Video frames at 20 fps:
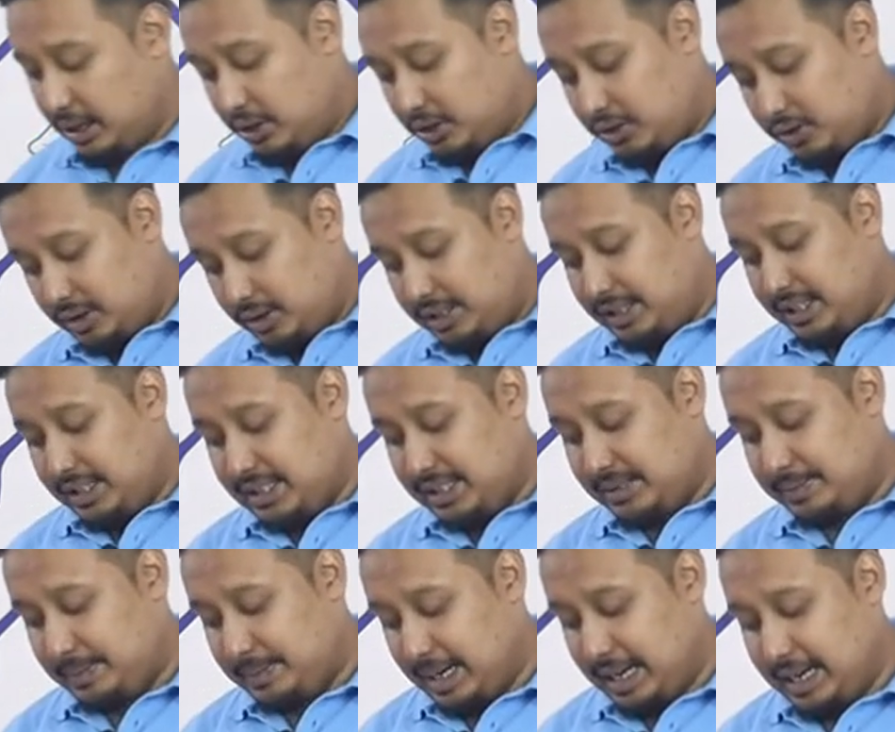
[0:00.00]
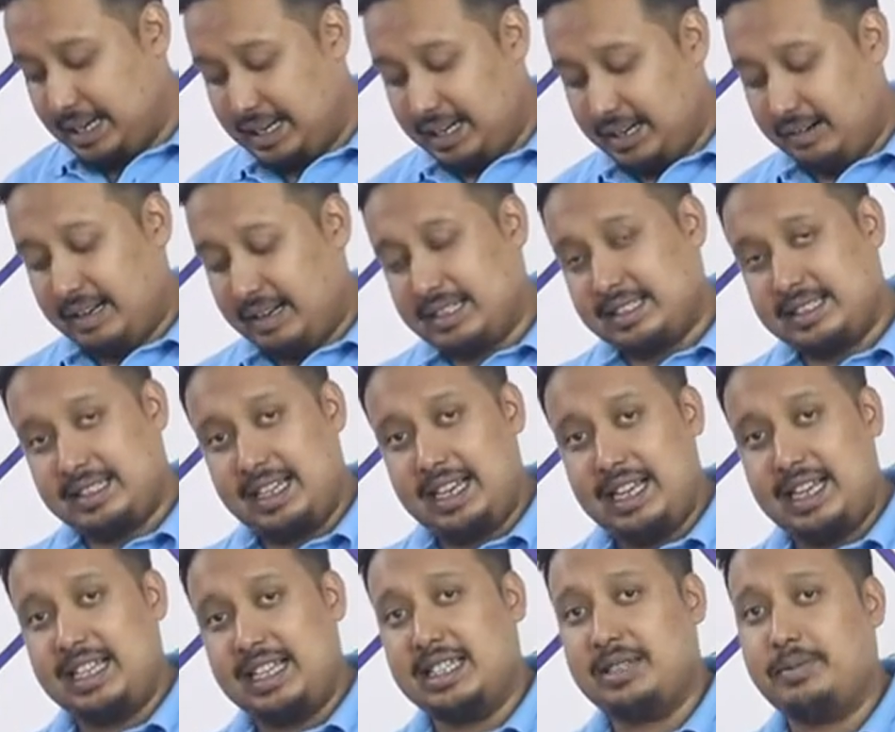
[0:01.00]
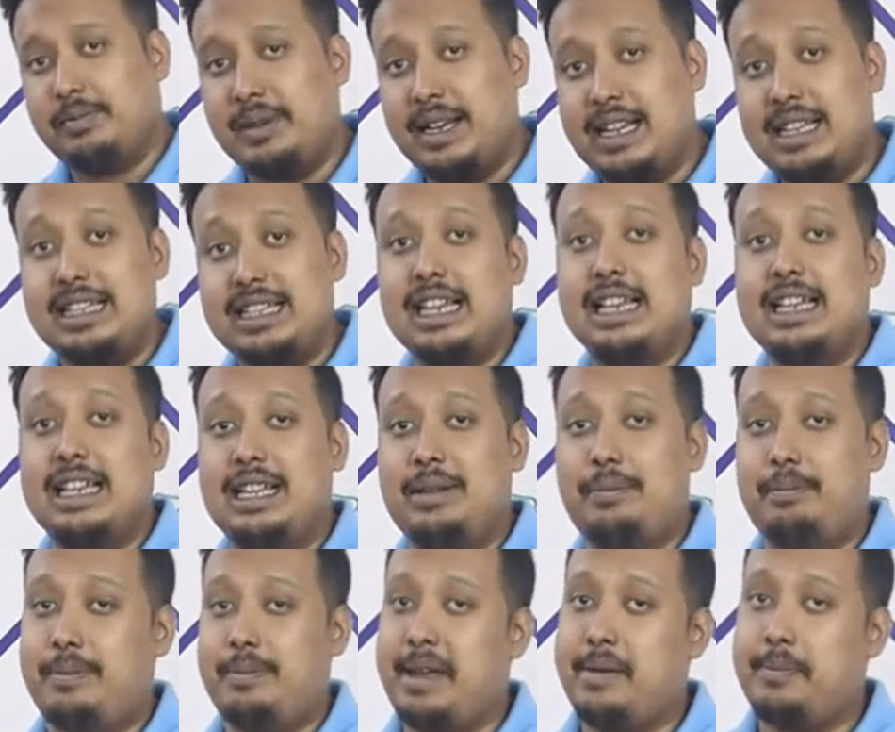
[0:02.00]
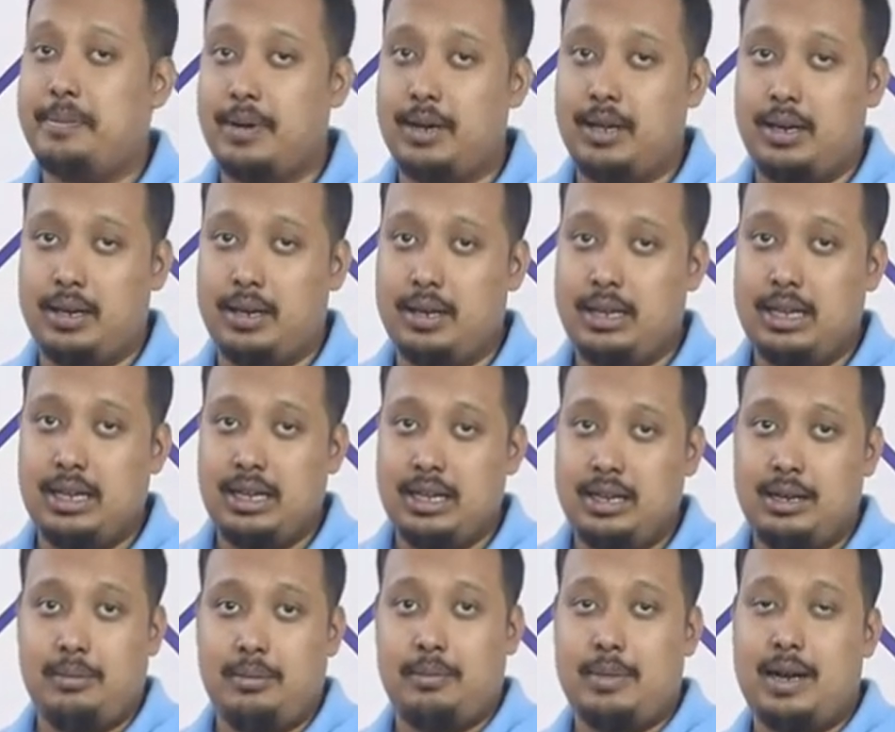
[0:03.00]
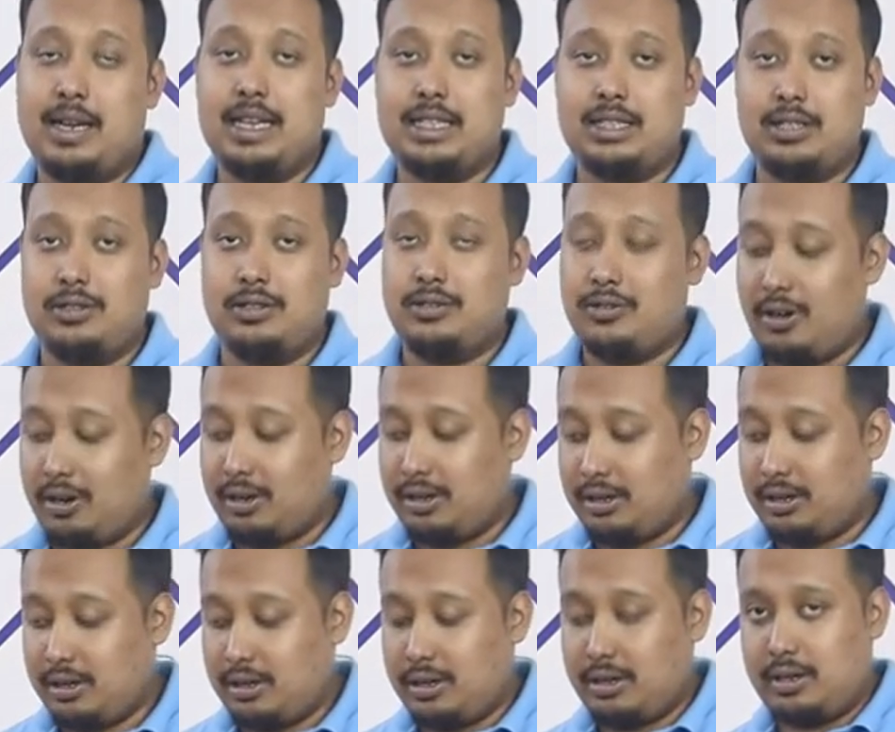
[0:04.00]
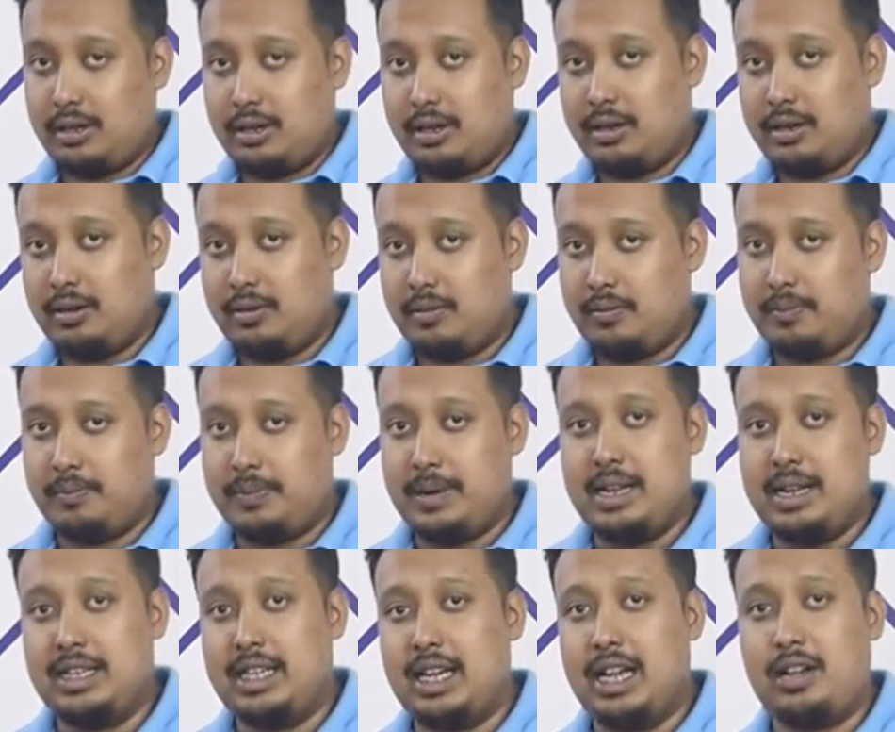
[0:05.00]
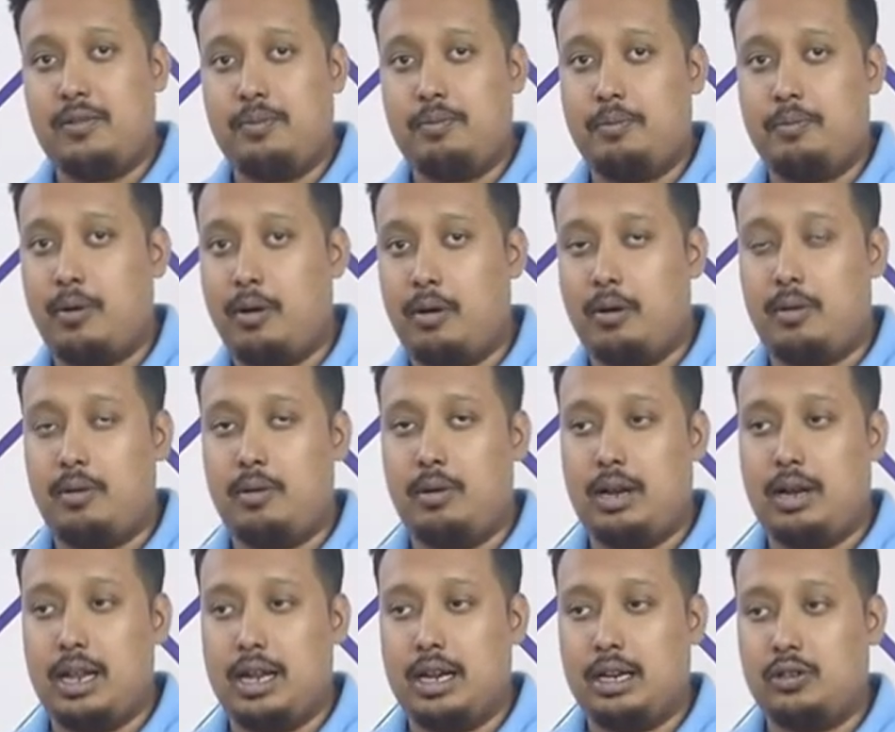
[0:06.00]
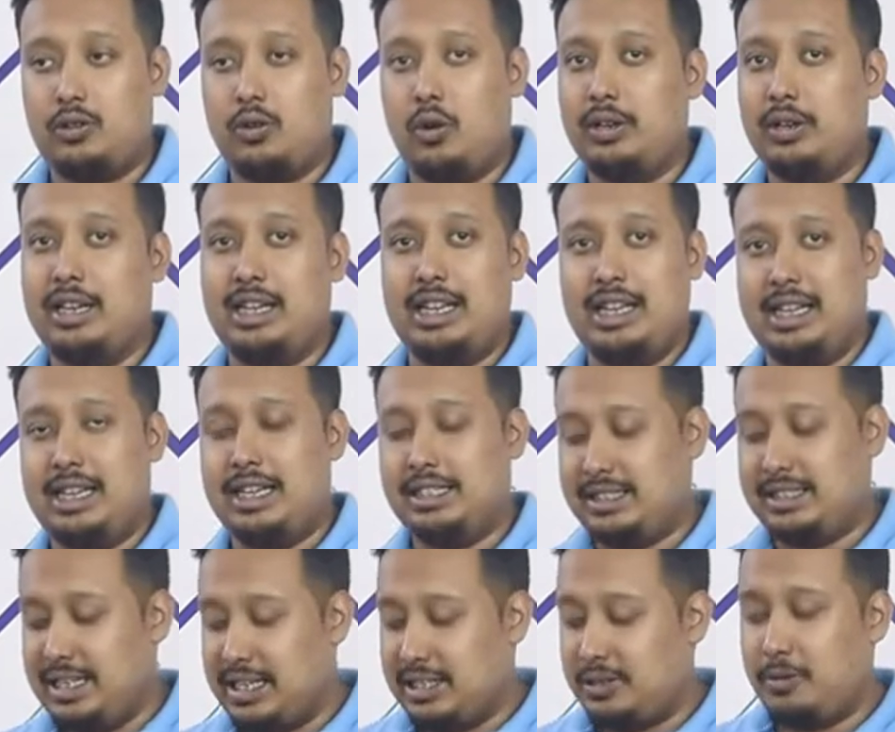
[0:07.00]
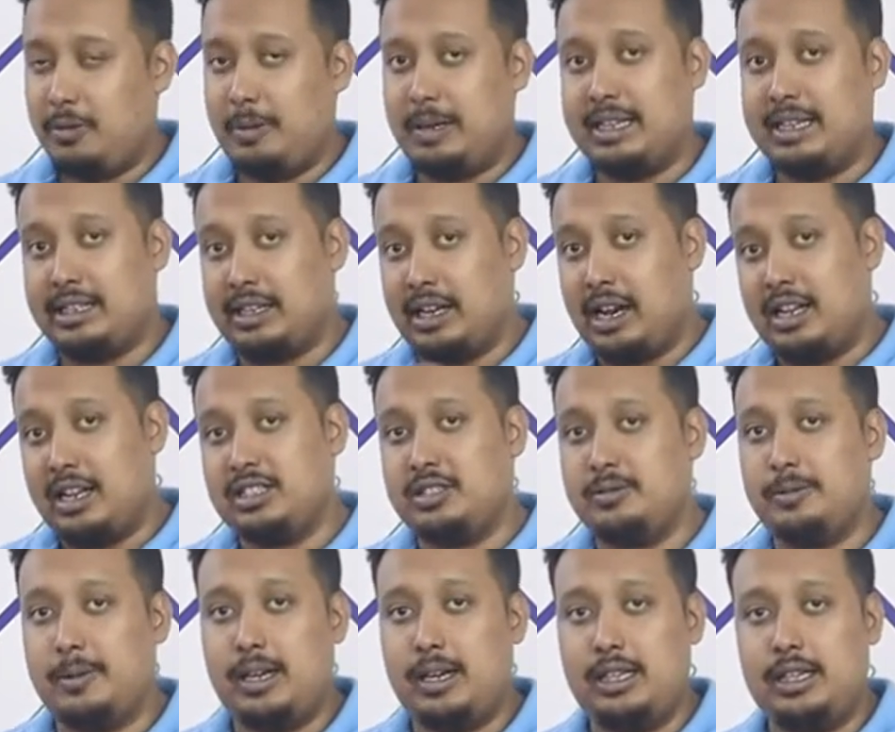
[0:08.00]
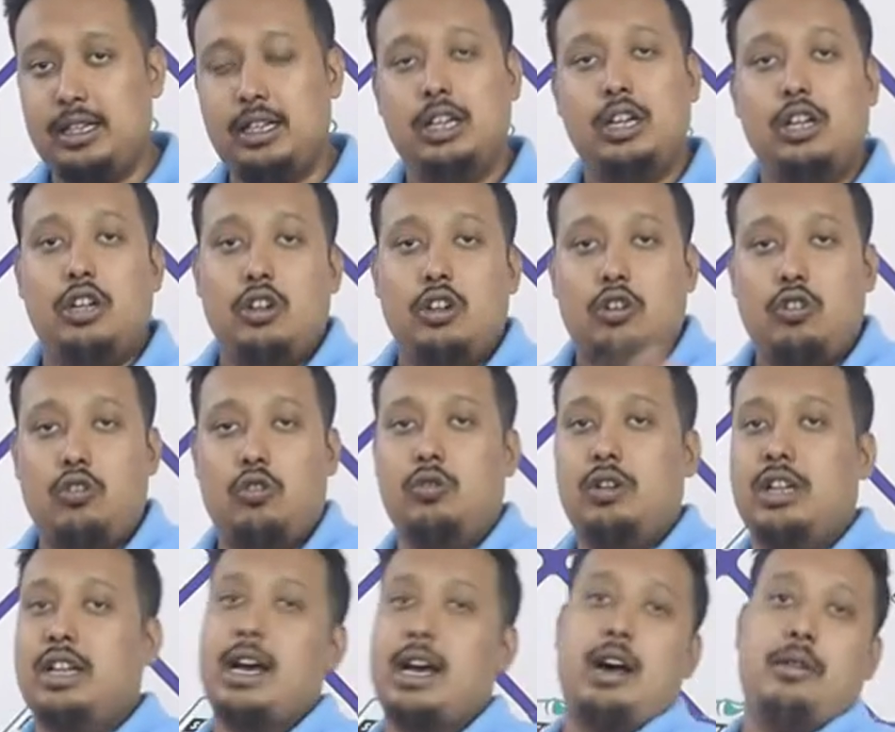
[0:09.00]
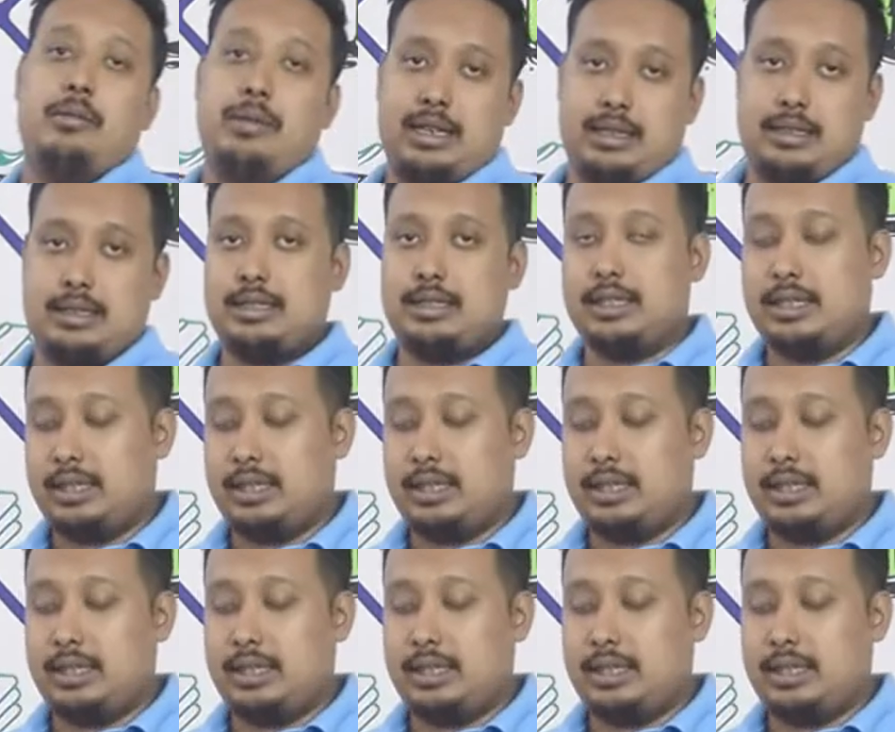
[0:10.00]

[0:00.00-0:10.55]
So this printing, you can see this is printed in a paper, but it's not printed for like totally. This will be transferred to the garments.